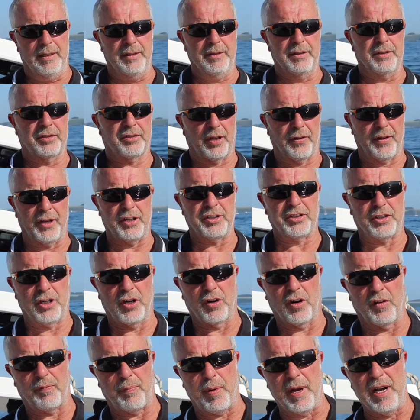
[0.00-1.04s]
So this
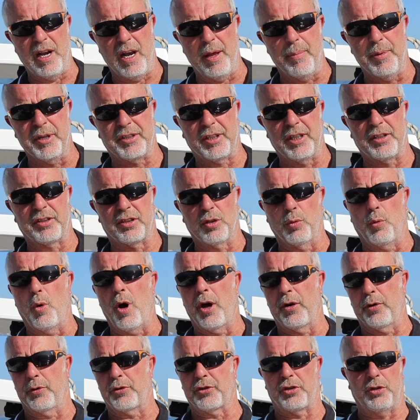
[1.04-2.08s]
year I've been limited to
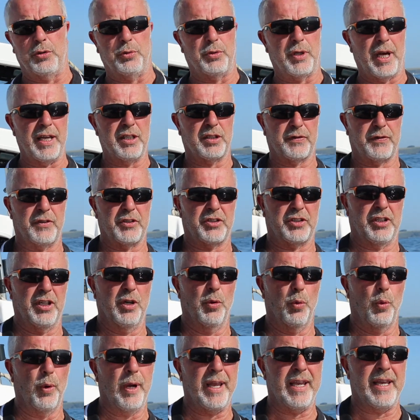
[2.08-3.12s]
1 or 2 days fishing
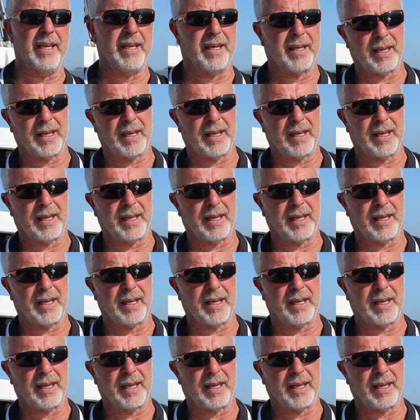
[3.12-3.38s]
a week,